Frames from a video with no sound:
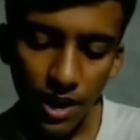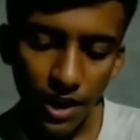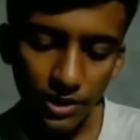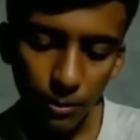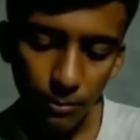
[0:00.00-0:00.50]

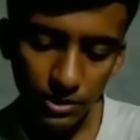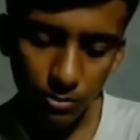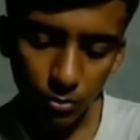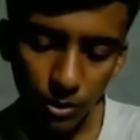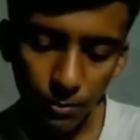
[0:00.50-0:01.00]
and the missing
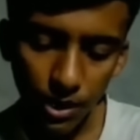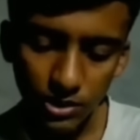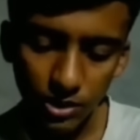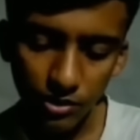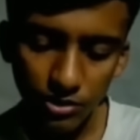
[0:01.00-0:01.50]
body parts are
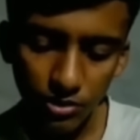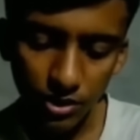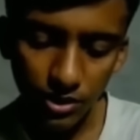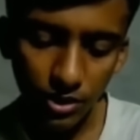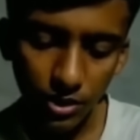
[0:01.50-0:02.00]

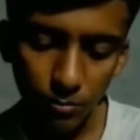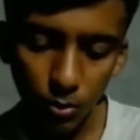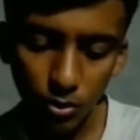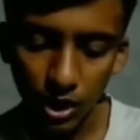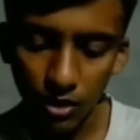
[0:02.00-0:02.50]
regenerated in
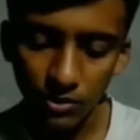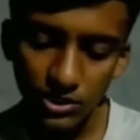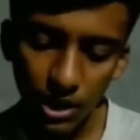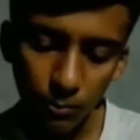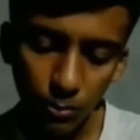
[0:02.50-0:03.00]
both halves. This
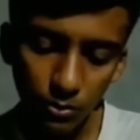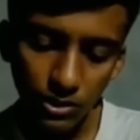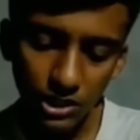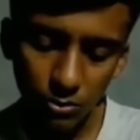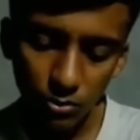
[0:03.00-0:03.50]
type of
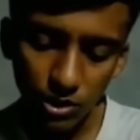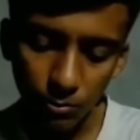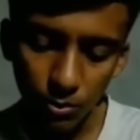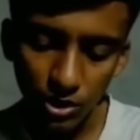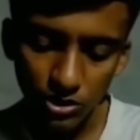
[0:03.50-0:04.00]
asexual
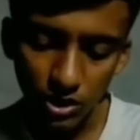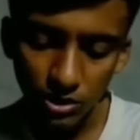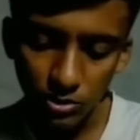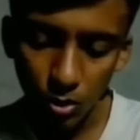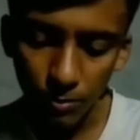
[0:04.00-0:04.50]
reproduction is
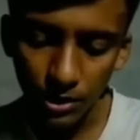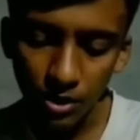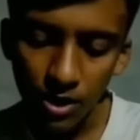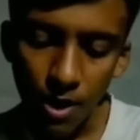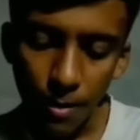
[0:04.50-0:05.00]
common in
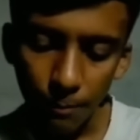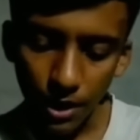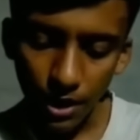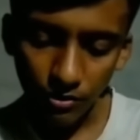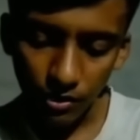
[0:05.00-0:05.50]

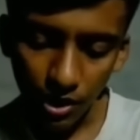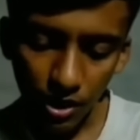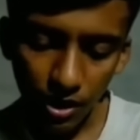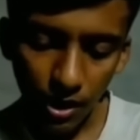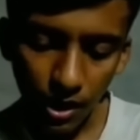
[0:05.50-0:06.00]
Plantaria
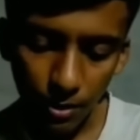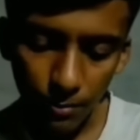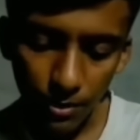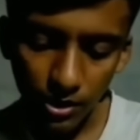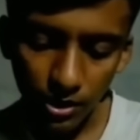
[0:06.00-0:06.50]
and
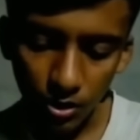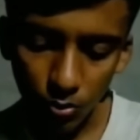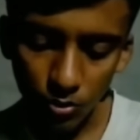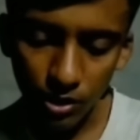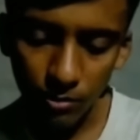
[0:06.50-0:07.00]
many
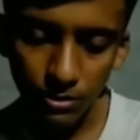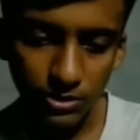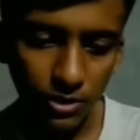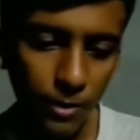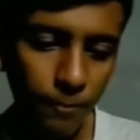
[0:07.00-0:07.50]
ecoderms.
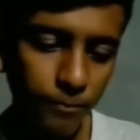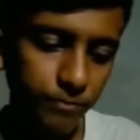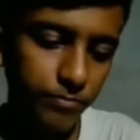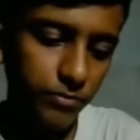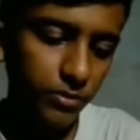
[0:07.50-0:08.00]

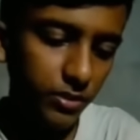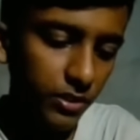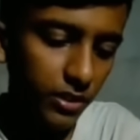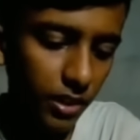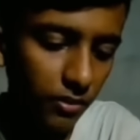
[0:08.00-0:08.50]

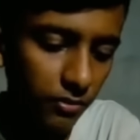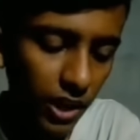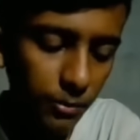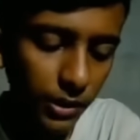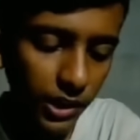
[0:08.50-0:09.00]

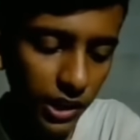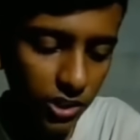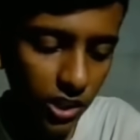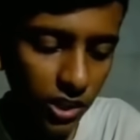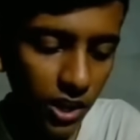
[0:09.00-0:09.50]

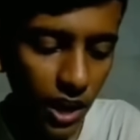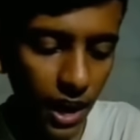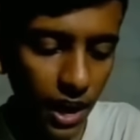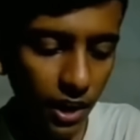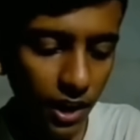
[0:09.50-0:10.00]
Fragmentation.
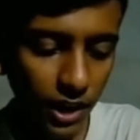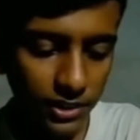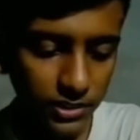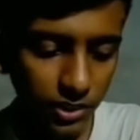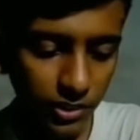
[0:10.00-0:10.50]
As
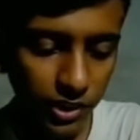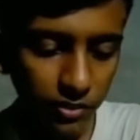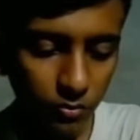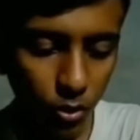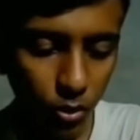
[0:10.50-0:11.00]

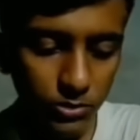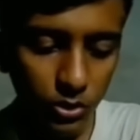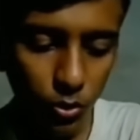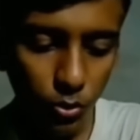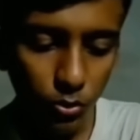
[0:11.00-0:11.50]
certain worms
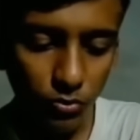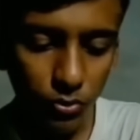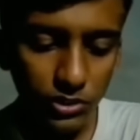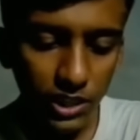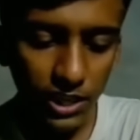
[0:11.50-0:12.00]
grow to full
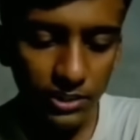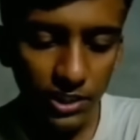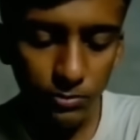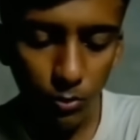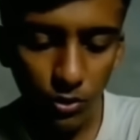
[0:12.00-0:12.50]
size, they
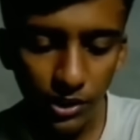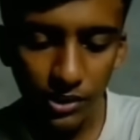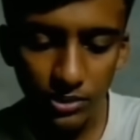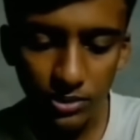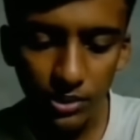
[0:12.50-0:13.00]

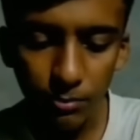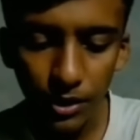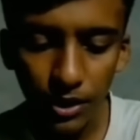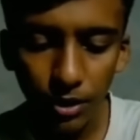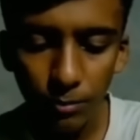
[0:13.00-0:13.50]
spontaneously
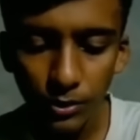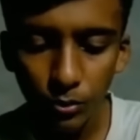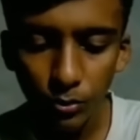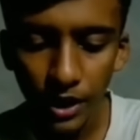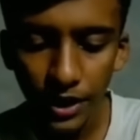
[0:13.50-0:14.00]
break up into
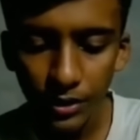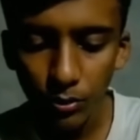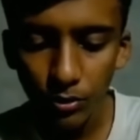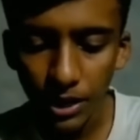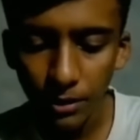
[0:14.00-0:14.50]
8 or
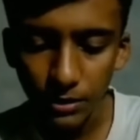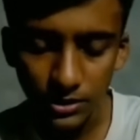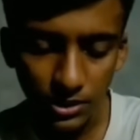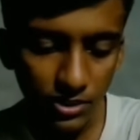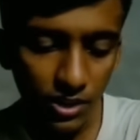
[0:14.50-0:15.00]
9
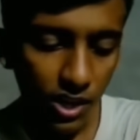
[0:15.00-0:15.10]
pieces.